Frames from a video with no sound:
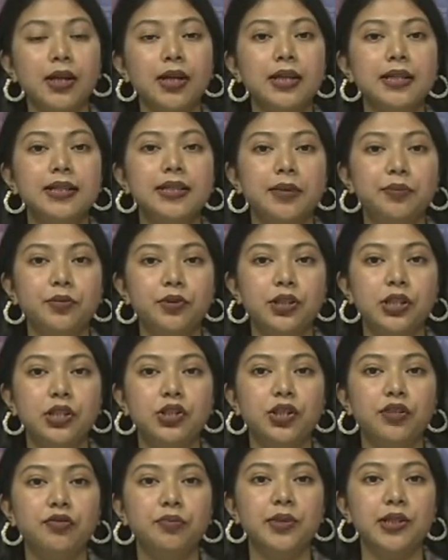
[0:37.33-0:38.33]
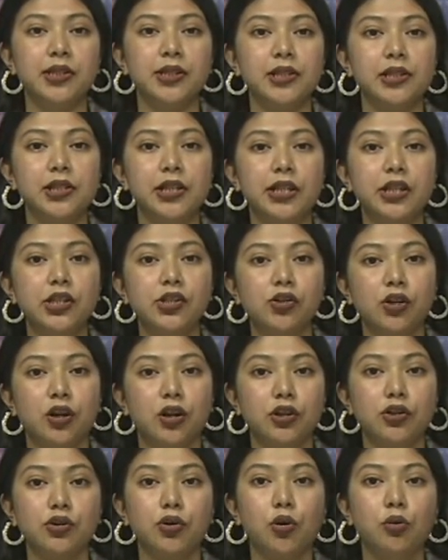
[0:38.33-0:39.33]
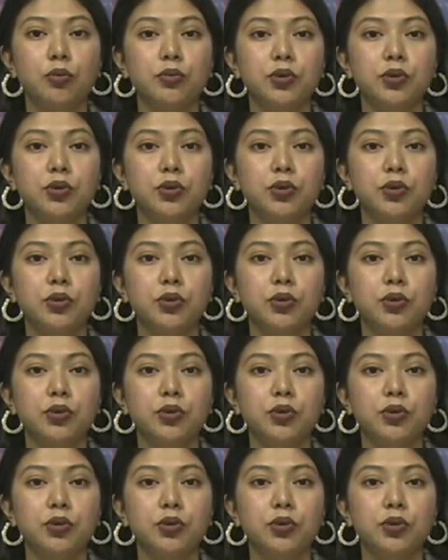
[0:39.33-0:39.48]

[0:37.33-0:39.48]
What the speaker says: Deputy Chief Minister in charge, Home